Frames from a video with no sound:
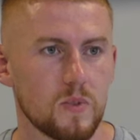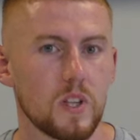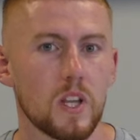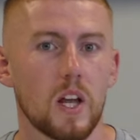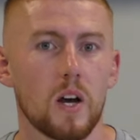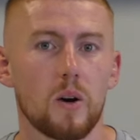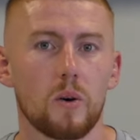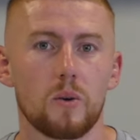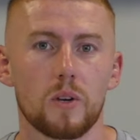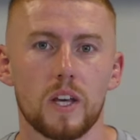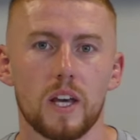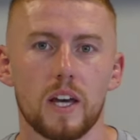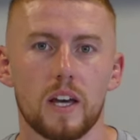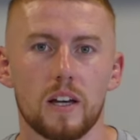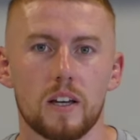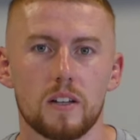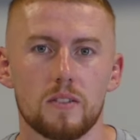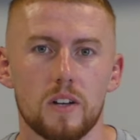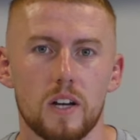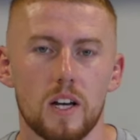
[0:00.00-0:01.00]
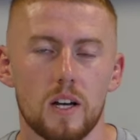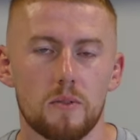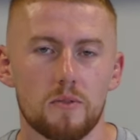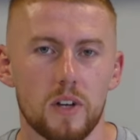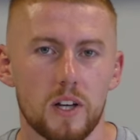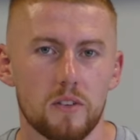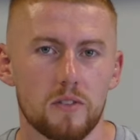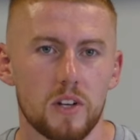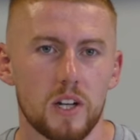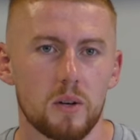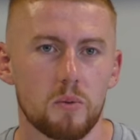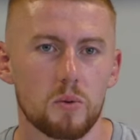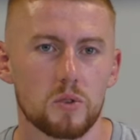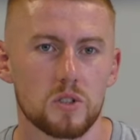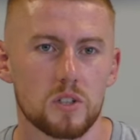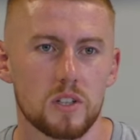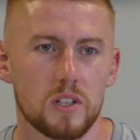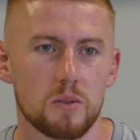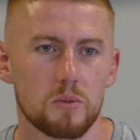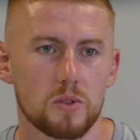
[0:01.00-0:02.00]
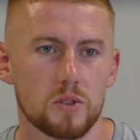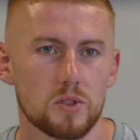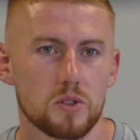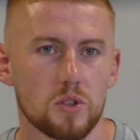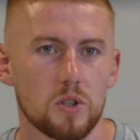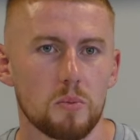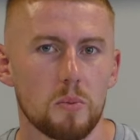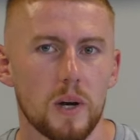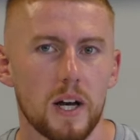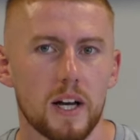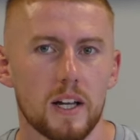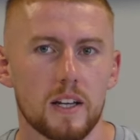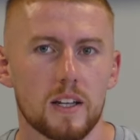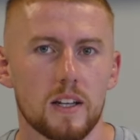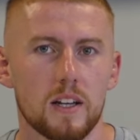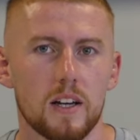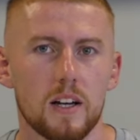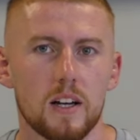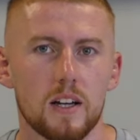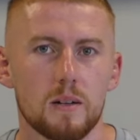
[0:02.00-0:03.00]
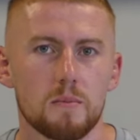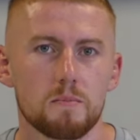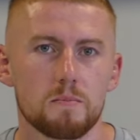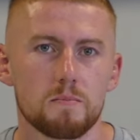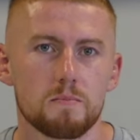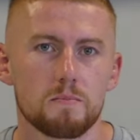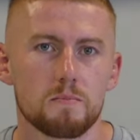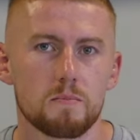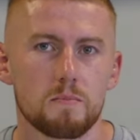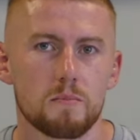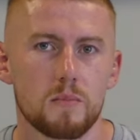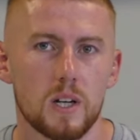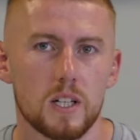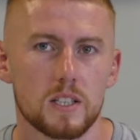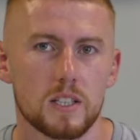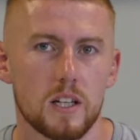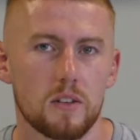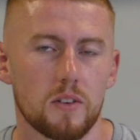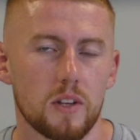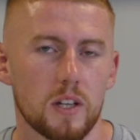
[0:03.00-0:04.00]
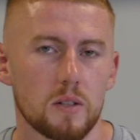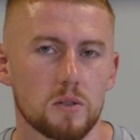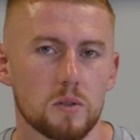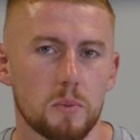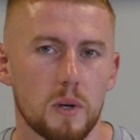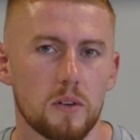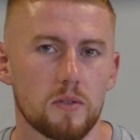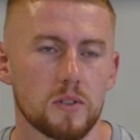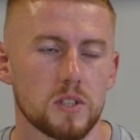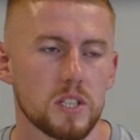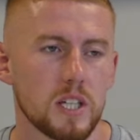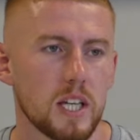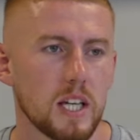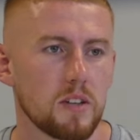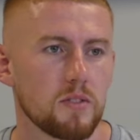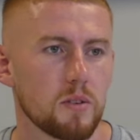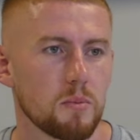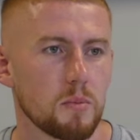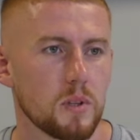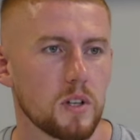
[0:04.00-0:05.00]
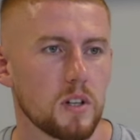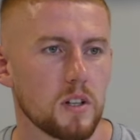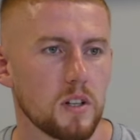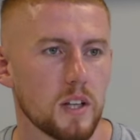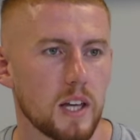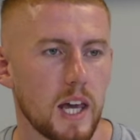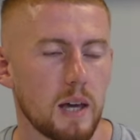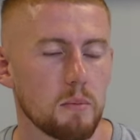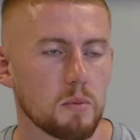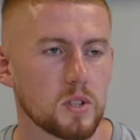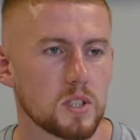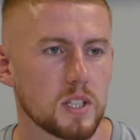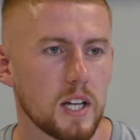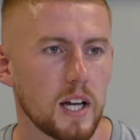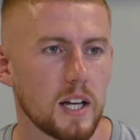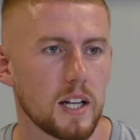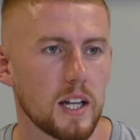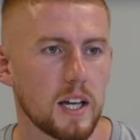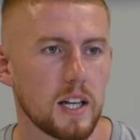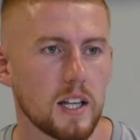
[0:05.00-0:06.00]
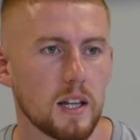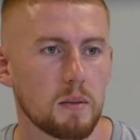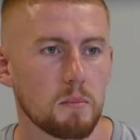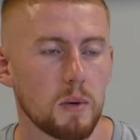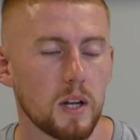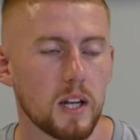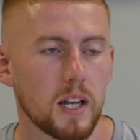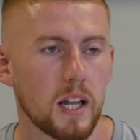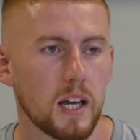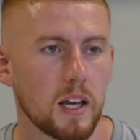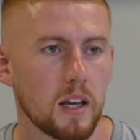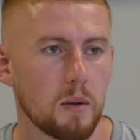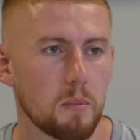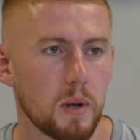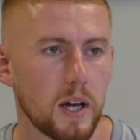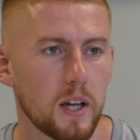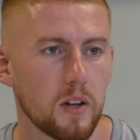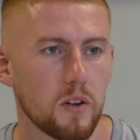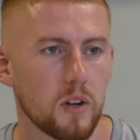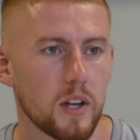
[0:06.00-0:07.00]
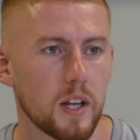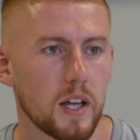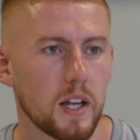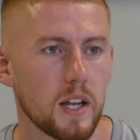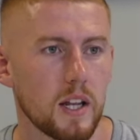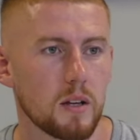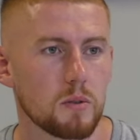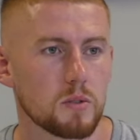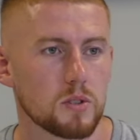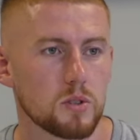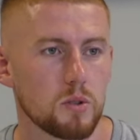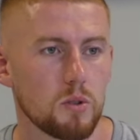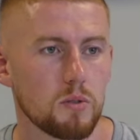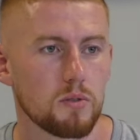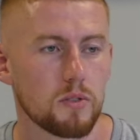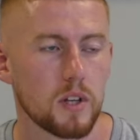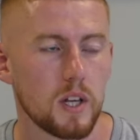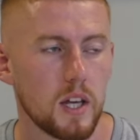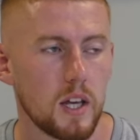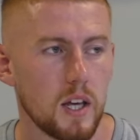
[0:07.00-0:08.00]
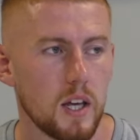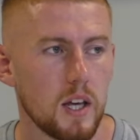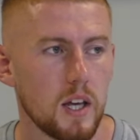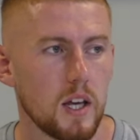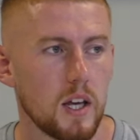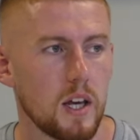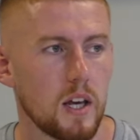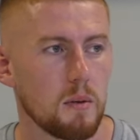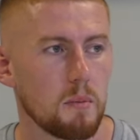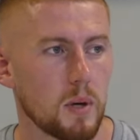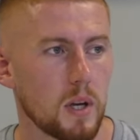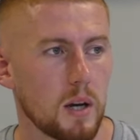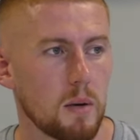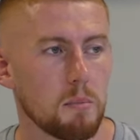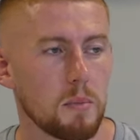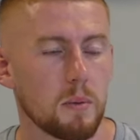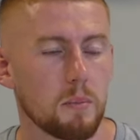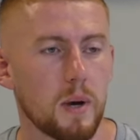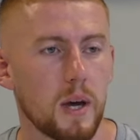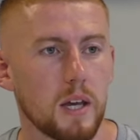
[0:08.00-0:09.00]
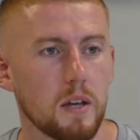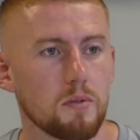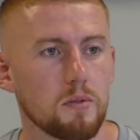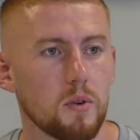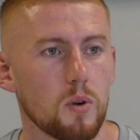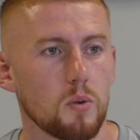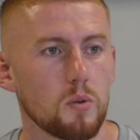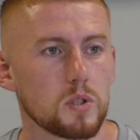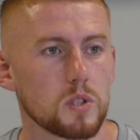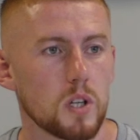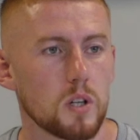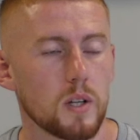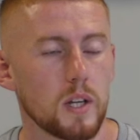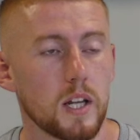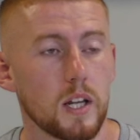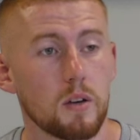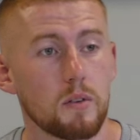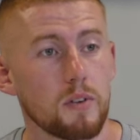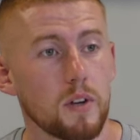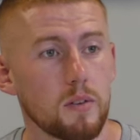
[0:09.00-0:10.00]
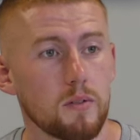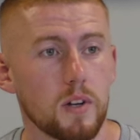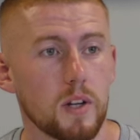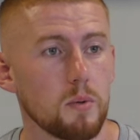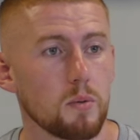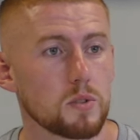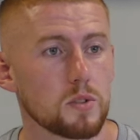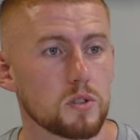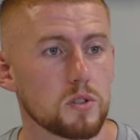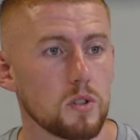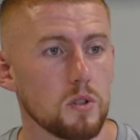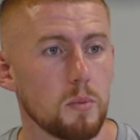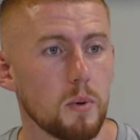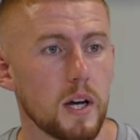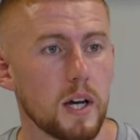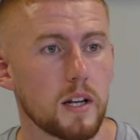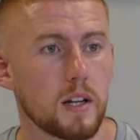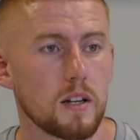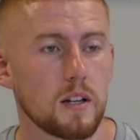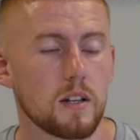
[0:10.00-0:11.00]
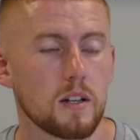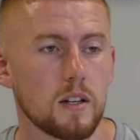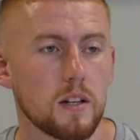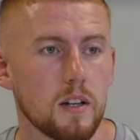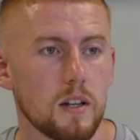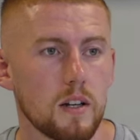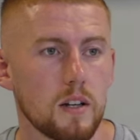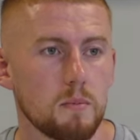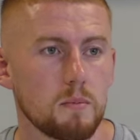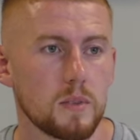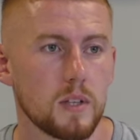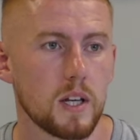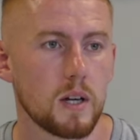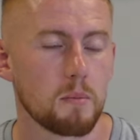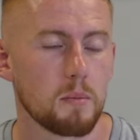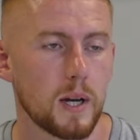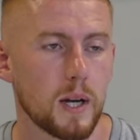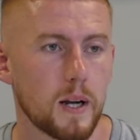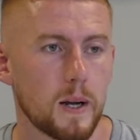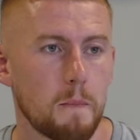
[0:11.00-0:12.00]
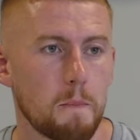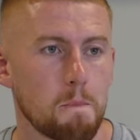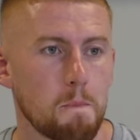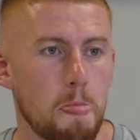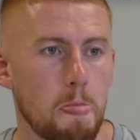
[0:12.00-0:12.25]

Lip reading: No, yeah, thankfully it wasn't too bad. Like I said, I think it was a bit of fatigue from the game on Saturday, and then Monday I played on it and it was sort of become a bit painful. So yeah, no, thankfully it wasn't too bad, and yeah, I'm back.